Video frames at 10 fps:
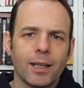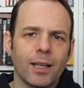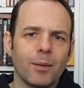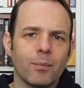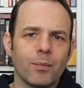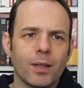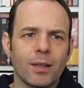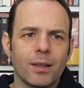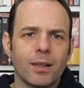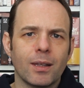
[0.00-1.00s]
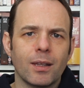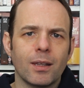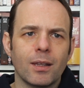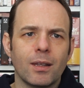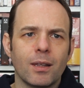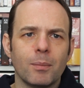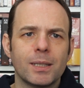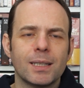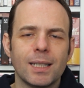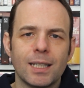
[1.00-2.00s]
The
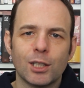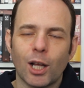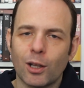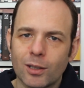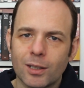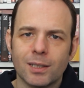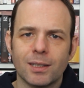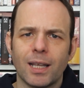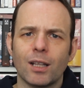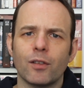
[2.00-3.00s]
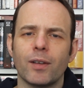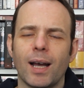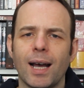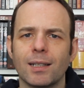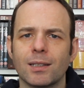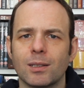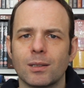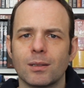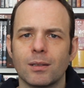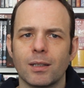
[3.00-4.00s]
mysterious illness that Elfie
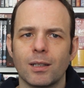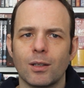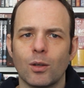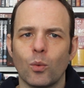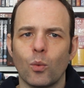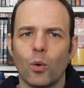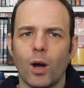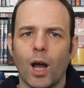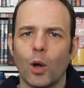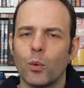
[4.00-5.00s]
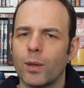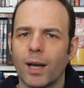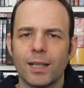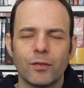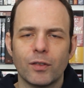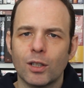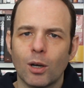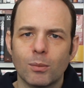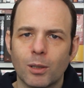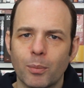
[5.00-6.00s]
has, how that even
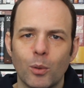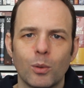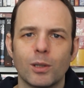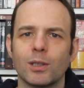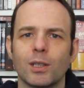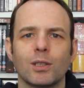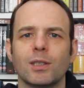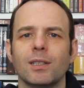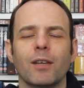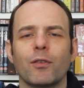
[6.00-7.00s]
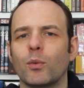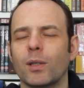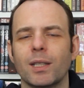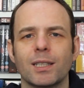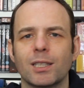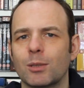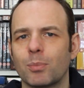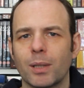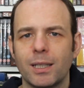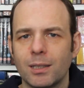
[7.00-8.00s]
comes about is never really
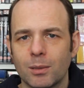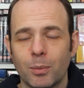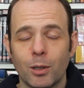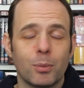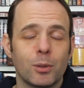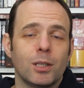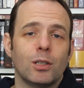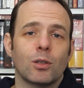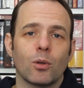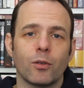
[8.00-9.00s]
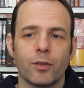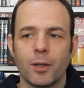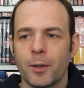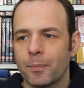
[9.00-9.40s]
explained, but the procedure of